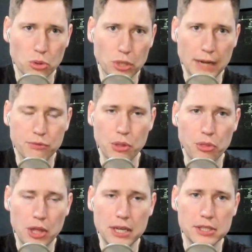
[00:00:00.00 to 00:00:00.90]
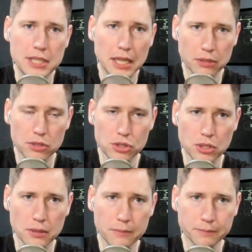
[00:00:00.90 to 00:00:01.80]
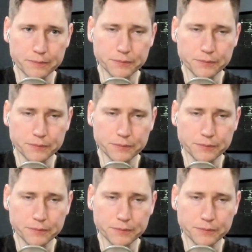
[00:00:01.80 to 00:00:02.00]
who could have the thinnest television